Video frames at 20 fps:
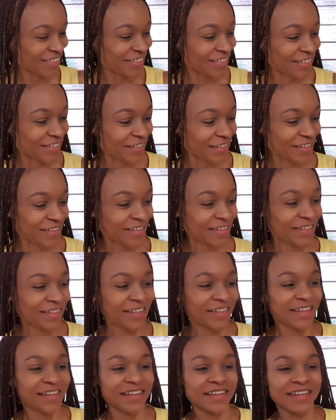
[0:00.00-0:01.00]
So
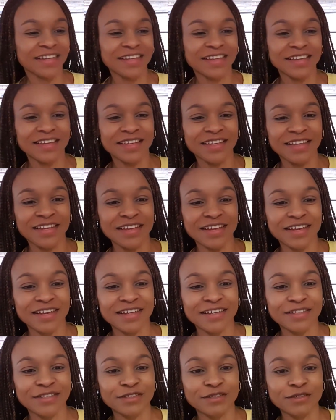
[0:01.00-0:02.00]

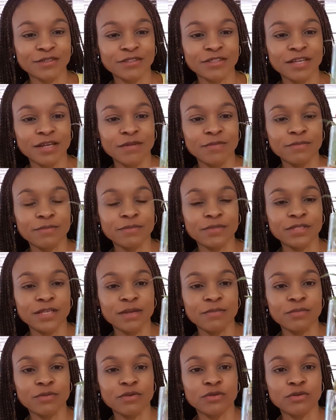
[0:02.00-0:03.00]
yeah, so
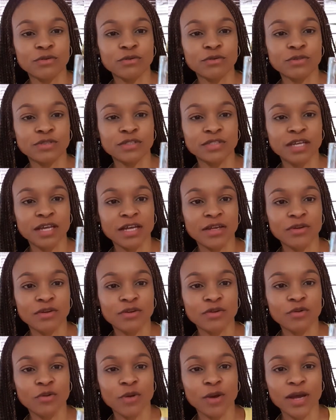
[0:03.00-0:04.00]
some roots are
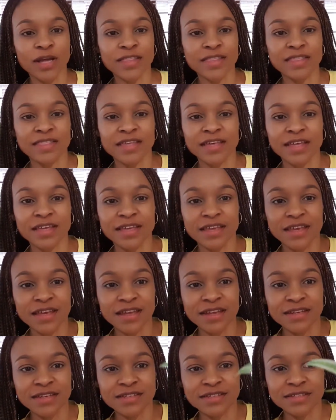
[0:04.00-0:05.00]
not quite there
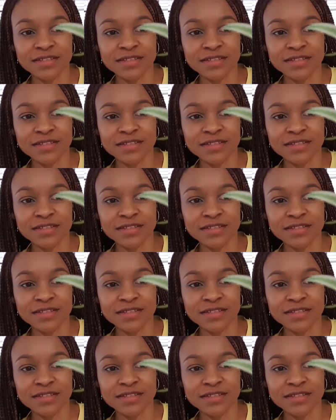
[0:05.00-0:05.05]
yet,